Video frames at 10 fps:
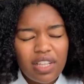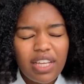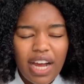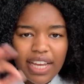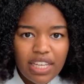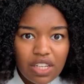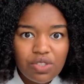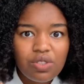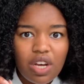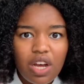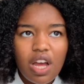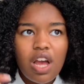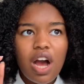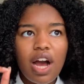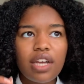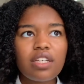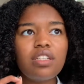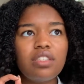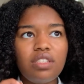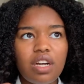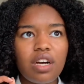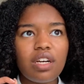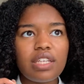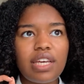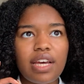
Like, I kid you not, I could not